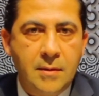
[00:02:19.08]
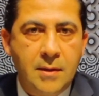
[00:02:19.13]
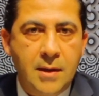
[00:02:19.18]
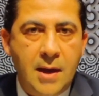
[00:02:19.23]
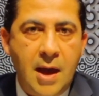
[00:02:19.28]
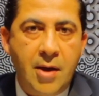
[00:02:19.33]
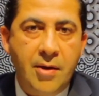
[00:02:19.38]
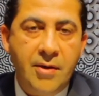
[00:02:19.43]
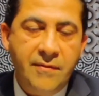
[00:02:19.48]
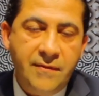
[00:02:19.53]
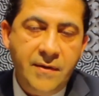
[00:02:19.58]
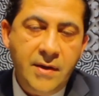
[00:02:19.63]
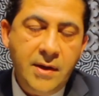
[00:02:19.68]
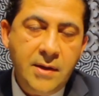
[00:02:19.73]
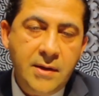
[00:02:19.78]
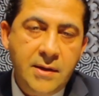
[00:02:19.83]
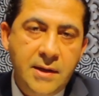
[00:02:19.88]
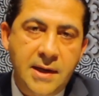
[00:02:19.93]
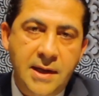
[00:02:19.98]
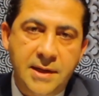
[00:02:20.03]

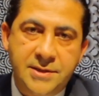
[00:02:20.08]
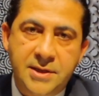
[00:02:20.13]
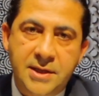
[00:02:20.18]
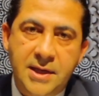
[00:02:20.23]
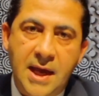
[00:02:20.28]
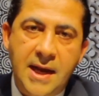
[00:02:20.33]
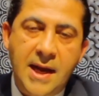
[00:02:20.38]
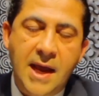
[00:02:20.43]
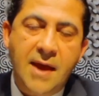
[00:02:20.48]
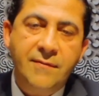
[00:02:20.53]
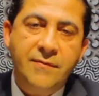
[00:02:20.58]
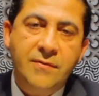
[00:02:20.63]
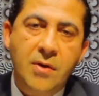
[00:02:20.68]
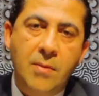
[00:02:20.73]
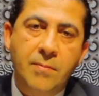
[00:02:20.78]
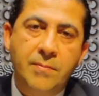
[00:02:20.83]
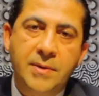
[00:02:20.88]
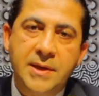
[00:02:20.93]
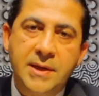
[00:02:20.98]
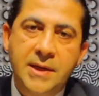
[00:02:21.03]
However, laser can have
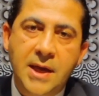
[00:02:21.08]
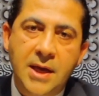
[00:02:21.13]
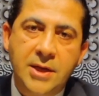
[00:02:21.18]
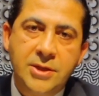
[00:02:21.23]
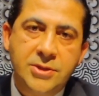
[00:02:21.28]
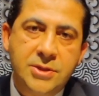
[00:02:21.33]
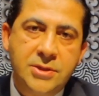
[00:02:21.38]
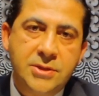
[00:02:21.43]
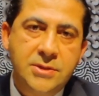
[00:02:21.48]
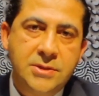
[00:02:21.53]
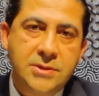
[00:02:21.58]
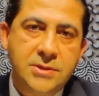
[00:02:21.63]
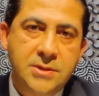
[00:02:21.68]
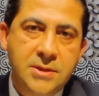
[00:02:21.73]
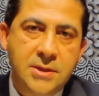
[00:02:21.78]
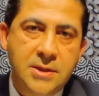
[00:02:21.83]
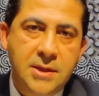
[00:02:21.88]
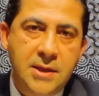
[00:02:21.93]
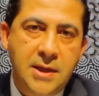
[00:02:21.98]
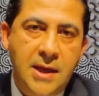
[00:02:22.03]
complications
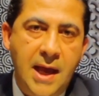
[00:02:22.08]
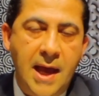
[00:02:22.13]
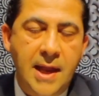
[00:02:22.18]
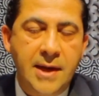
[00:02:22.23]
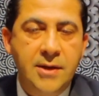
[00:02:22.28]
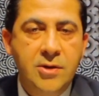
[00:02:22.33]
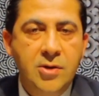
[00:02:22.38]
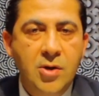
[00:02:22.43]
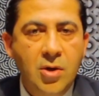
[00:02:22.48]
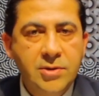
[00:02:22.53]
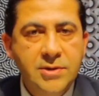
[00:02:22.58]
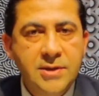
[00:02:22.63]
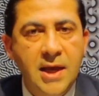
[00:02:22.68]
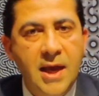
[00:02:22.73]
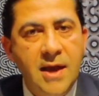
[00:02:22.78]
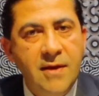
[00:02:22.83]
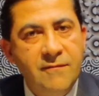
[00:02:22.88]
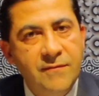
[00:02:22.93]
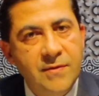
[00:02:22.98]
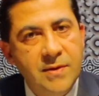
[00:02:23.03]
and not
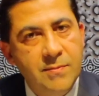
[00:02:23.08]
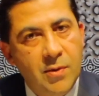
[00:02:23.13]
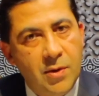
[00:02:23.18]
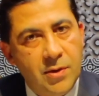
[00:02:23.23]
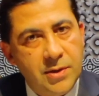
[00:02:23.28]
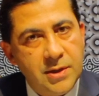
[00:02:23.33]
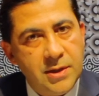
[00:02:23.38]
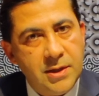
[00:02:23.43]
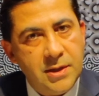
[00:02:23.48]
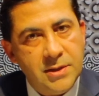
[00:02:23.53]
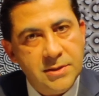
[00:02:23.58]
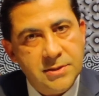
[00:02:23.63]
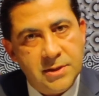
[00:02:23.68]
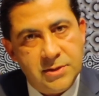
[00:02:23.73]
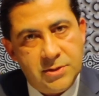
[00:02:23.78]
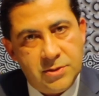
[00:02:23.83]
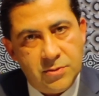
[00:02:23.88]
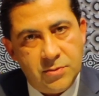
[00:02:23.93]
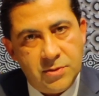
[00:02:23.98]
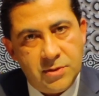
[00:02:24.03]
everybody is a
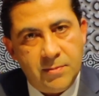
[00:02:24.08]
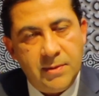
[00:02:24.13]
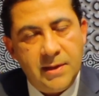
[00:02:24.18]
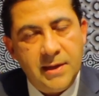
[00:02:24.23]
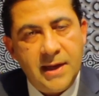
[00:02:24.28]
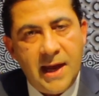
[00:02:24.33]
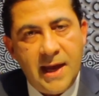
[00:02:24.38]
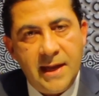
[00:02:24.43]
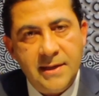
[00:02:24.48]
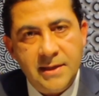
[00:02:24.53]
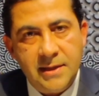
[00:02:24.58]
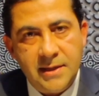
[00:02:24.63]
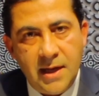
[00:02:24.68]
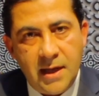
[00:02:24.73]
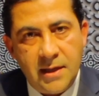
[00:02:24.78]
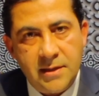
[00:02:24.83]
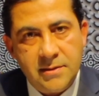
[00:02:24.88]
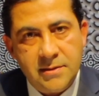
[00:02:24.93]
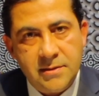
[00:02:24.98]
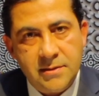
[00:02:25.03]
suitable
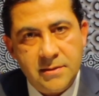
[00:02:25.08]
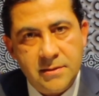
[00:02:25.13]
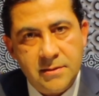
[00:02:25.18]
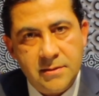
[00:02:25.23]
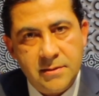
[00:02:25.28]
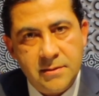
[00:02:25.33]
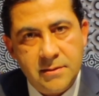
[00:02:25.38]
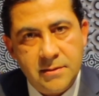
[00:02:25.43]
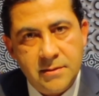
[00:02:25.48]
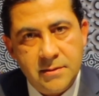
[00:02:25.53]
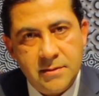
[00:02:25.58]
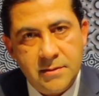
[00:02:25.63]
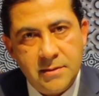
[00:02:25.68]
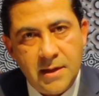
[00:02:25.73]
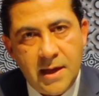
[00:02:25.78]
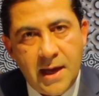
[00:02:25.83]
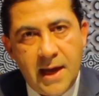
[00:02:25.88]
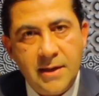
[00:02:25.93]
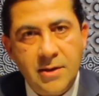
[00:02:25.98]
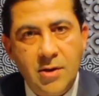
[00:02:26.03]
candidate.
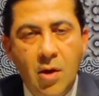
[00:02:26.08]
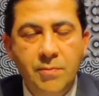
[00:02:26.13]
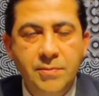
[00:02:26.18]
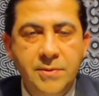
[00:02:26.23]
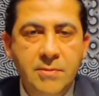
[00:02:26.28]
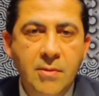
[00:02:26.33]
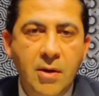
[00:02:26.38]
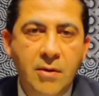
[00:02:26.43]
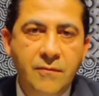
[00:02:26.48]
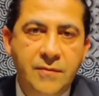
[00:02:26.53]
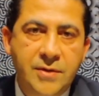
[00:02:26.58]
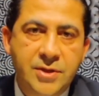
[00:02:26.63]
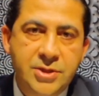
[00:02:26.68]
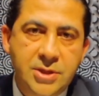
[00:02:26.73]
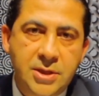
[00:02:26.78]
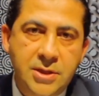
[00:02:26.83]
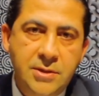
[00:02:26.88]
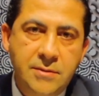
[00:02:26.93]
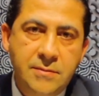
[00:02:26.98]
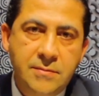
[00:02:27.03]
At Optimal
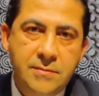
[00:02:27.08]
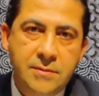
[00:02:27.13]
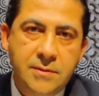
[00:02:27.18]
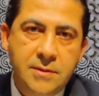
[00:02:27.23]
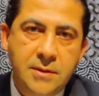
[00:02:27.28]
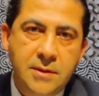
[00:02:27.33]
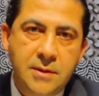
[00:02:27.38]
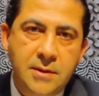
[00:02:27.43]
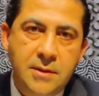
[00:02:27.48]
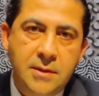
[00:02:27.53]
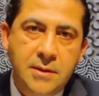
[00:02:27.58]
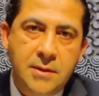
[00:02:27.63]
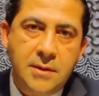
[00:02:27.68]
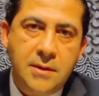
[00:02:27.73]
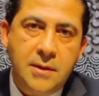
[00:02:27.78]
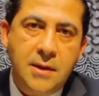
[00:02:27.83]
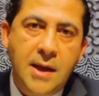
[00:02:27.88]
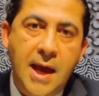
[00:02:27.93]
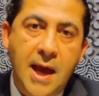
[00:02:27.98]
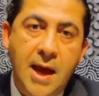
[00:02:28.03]
Vision,
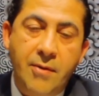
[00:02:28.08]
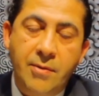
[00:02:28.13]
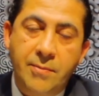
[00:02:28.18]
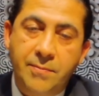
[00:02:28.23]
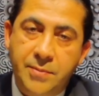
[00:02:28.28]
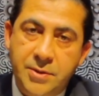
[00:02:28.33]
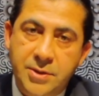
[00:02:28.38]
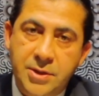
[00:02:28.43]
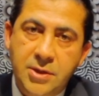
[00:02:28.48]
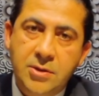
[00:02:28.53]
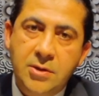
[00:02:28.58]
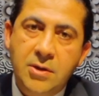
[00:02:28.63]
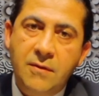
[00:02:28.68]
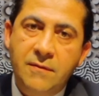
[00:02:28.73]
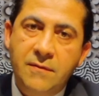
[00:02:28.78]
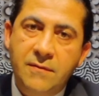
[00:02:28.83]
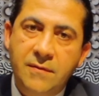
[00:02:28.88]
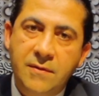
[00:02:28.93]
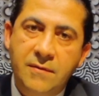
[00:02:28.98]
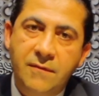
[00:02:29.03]
our
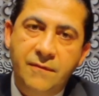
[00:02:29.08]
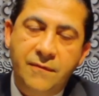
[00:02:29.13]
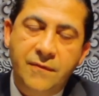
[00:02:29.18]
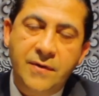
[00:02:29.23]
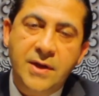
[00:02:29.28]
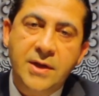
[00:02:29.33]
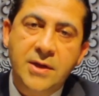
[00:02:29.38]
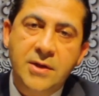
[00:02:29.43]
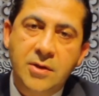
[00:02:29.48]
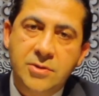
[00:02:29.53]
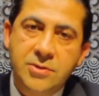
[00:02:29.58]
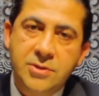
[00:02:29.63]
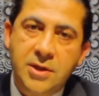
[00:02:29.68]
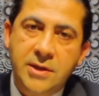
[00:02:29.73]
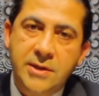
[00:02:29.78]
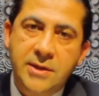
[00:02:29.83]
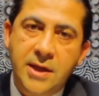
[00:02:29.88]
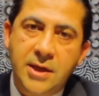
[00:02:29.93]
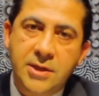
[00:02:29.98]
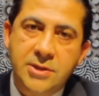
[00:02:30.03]
particular free
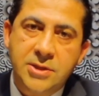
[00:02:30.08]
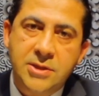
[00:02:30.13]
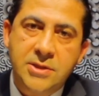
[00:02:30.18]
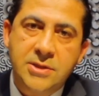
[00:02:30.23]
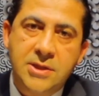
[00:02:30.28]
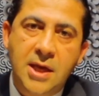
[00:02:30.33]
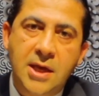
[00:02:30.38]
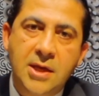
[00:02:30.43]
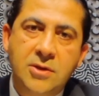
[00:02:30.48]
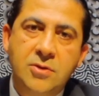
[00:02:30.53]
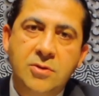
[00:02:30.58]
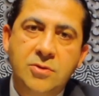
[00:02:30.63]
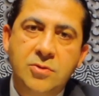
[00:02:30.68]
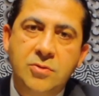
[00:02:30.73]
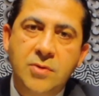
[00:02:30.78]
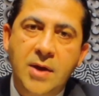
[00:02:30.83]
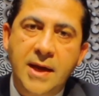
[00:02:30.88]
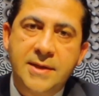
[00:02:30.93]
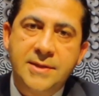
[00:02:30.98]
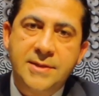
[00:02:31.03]
consultation take you
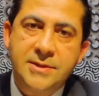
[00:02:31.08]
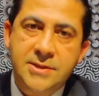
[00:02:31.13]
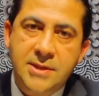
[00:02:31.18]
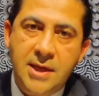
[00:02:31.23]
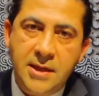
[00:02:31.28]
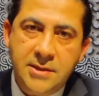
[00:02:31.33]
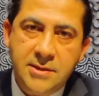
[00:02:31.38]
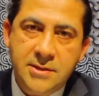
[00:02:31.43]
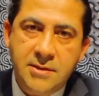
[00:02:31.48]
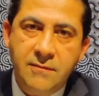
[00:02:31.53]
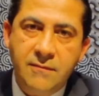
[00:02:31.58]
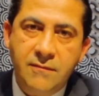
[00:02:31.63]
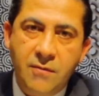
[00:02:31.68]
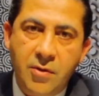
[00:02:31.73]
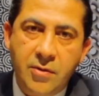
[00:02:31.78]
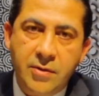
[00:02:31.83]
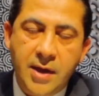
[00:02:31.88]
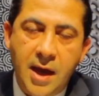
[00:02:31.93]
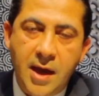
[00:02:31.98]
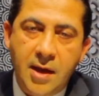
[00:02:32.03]
through extensive
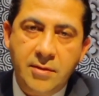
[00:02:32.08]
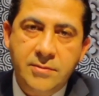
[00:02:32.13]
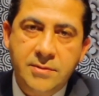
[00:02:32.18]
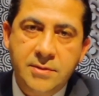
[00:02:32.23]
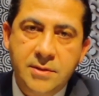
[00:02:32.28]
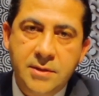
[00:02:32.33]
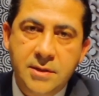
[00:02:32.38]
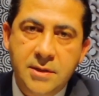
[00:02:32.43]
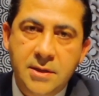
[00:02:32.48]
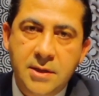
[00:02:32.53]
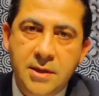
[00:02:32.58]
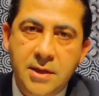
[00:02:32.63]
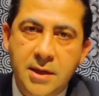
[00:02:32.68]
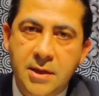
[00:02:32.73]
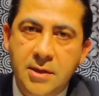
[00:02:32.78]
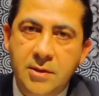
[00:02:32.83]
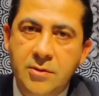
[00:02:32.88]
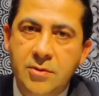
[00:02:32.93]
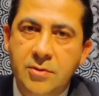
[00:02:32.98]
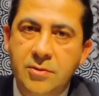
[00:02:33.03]
workout
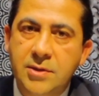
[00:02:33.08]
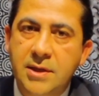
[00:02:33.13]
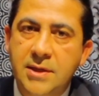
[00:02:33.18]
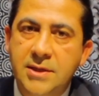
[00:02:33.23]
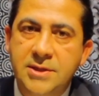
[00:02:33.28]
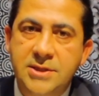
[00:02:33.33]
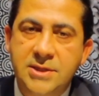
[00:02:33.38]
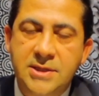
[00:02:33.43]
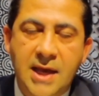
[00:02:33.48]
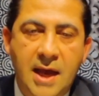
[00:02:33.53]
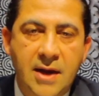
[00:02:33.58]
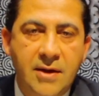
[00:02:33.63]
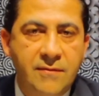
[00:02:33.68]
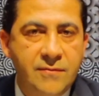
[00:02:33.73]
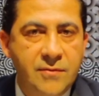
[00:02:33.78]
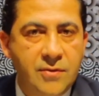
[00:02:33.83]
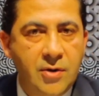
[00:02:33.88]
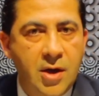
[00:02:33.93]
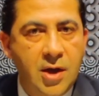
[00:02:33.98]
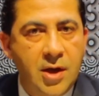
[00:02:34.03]
including scan of
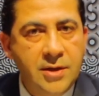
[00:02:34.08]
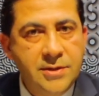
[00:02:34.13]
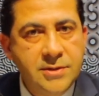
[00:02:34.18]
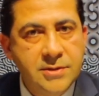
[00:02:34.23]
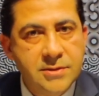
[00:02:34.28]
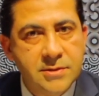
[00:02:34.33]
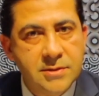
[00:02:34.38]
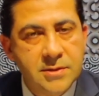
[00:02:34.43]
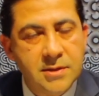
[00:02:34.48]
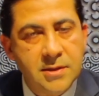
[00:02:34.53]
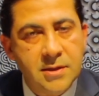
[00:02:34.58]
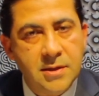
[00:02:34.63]
your eyes,